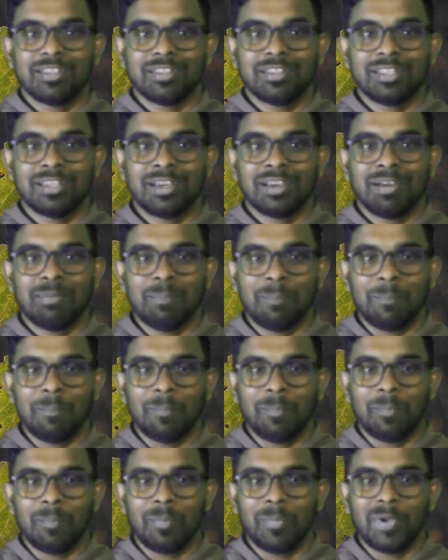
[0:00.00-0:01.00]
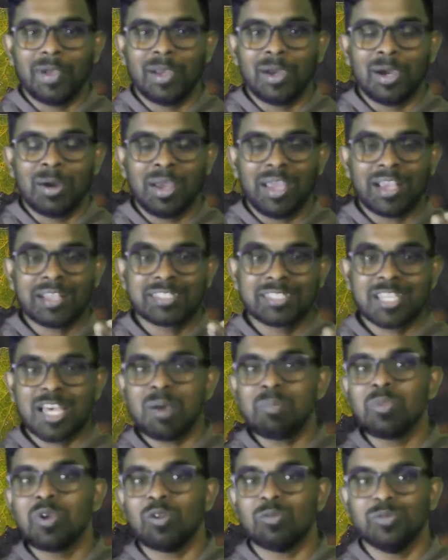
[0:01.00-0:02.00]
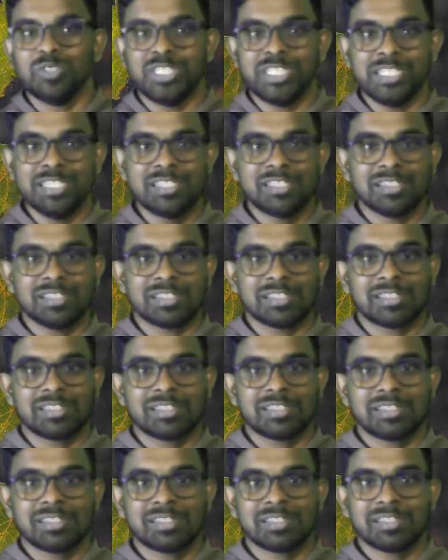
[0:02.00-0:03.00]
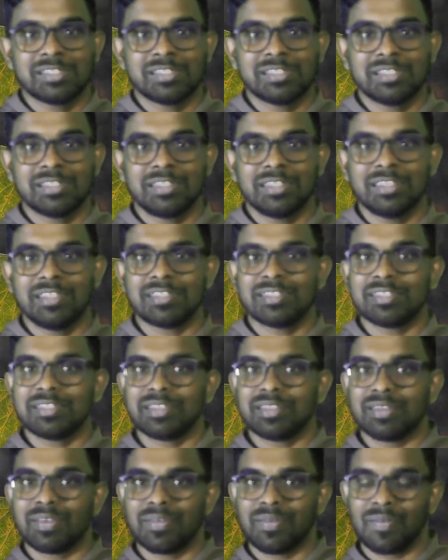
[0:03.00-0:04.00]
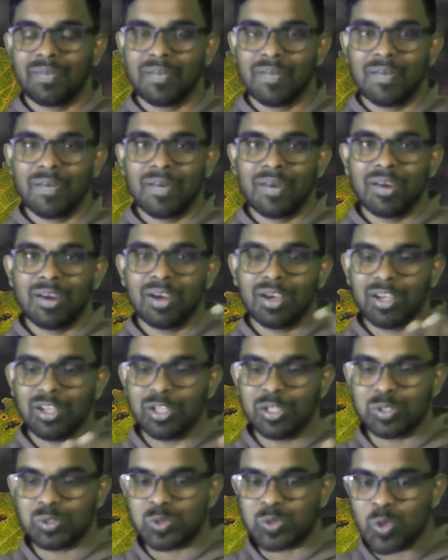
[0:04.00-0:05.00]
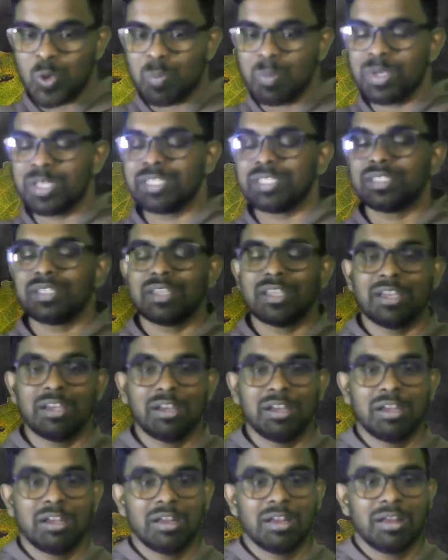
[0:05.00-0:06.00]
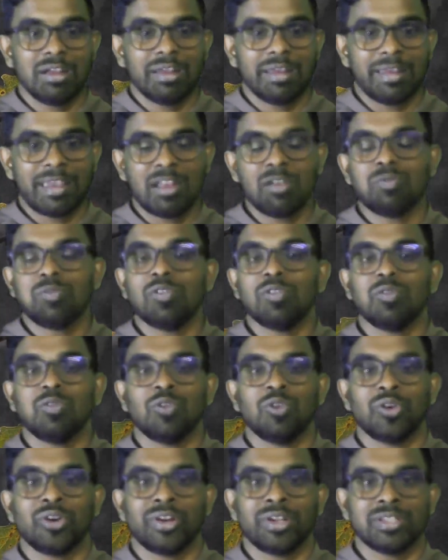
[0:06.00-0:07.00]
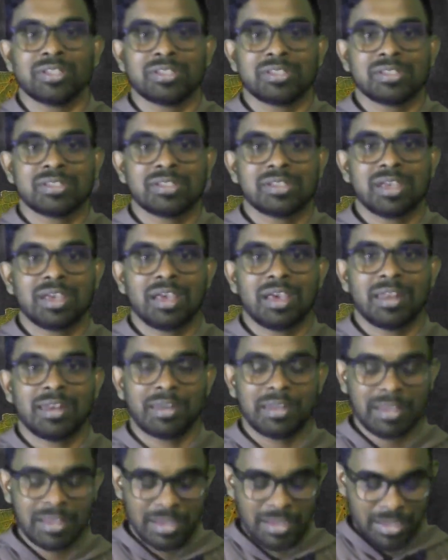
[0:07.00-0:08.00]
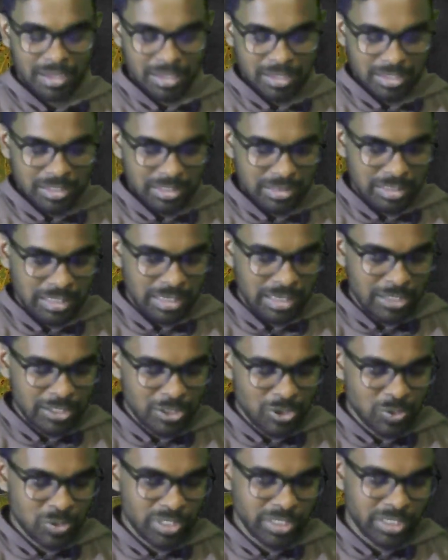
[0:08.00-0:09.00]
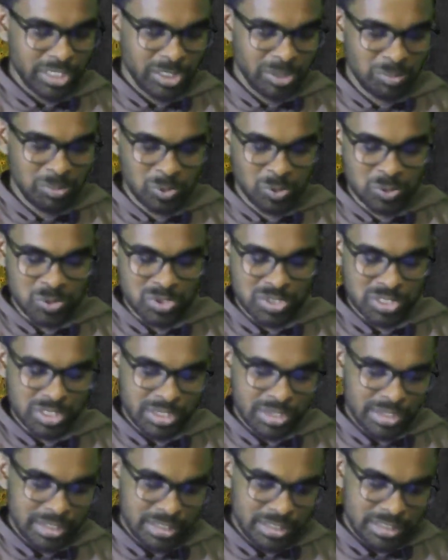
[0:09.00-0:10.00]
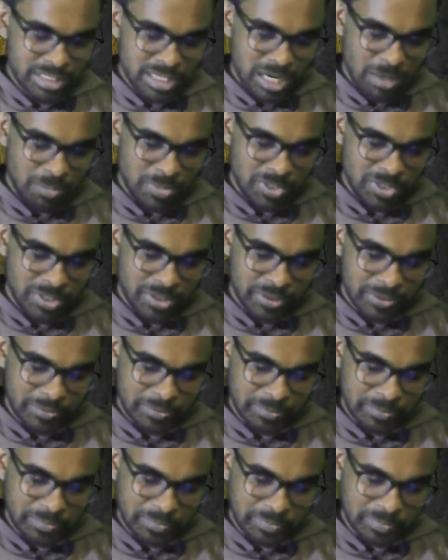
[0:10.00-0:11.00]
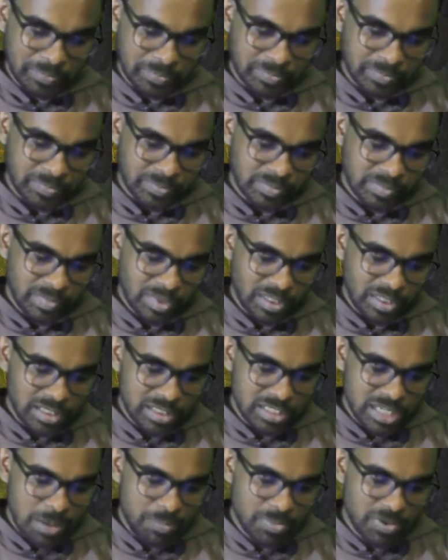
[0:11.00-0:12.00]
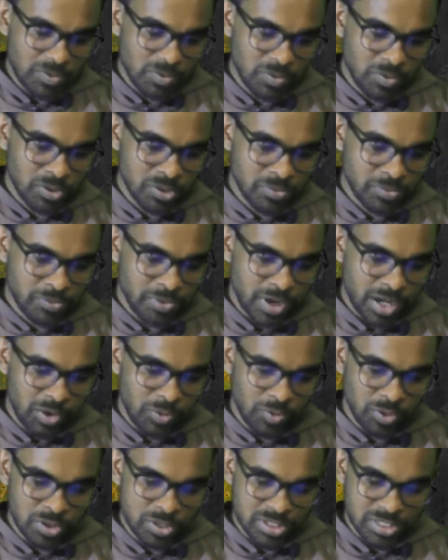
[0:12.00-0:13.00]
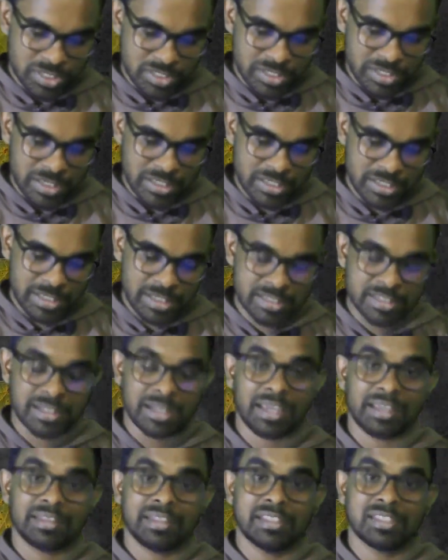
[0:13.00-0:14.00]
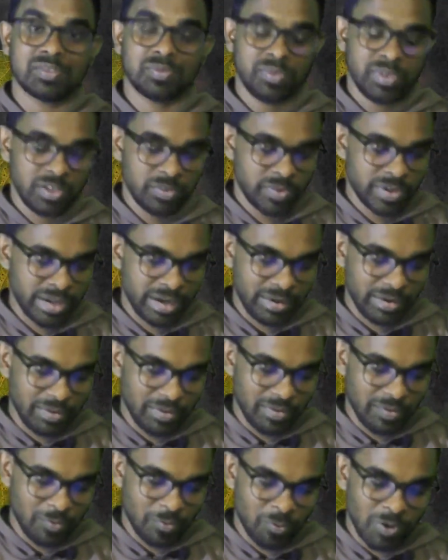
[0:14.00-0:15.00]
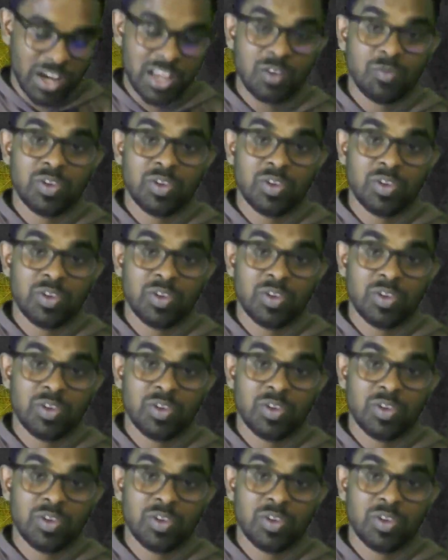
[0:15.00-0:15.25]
the example of Jesus is so much helpful for us. And the letter to the Hebrews chapter 5 verses 10 says like this: while